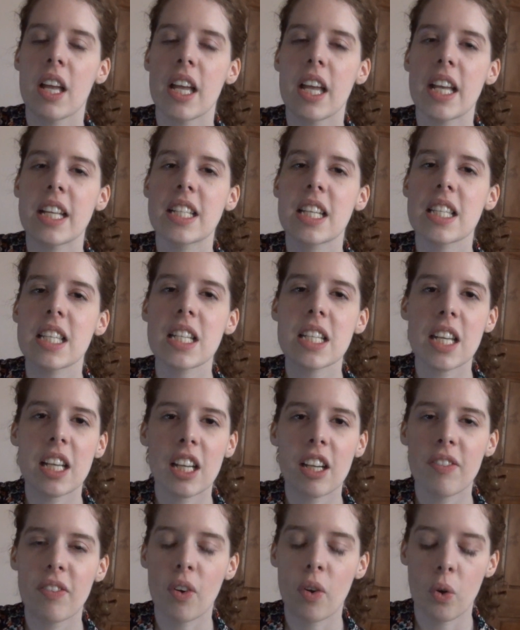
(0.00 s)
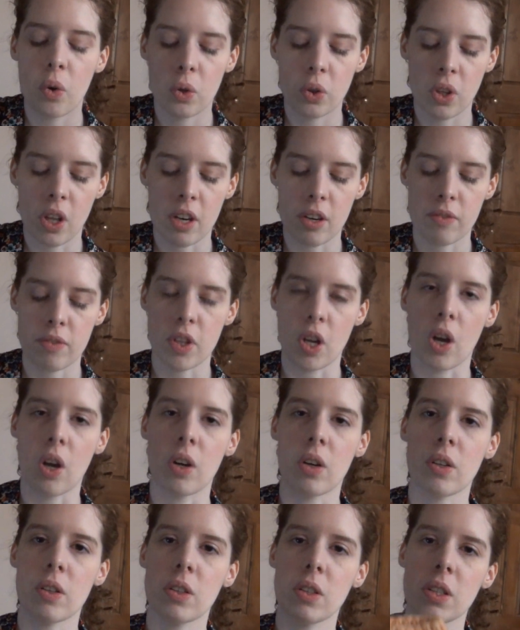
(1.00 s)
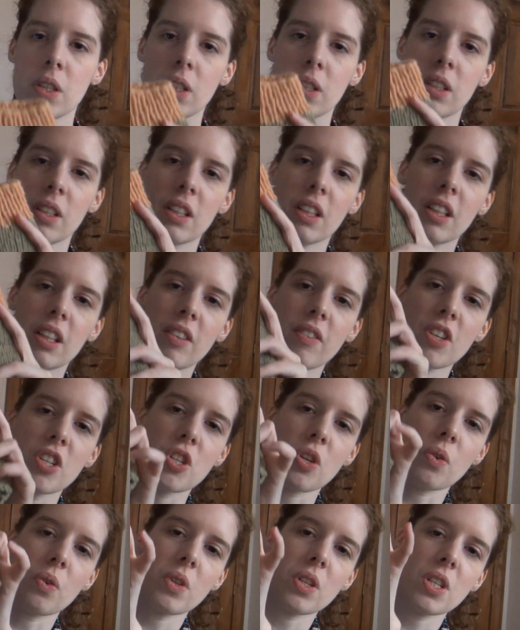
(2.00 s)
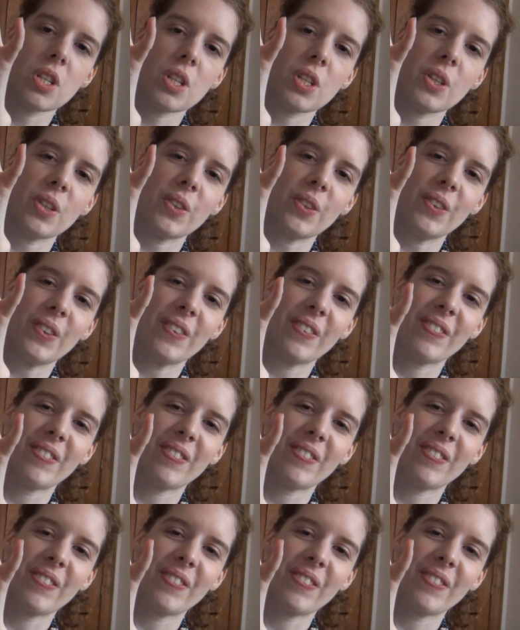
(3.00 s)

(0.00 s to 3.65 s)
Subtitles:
It doesn't take up a whole lot of yarn. Let me show it to you.